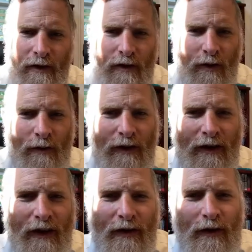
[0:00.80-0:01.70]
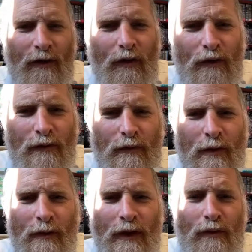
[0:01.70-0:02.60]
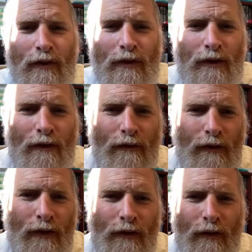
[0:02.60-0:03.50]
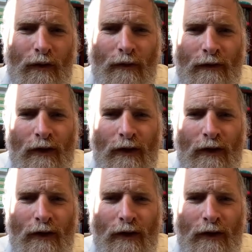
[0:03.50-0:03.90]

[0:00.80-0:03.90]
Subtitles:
Tehillim together. Kuf Mem Beis 142,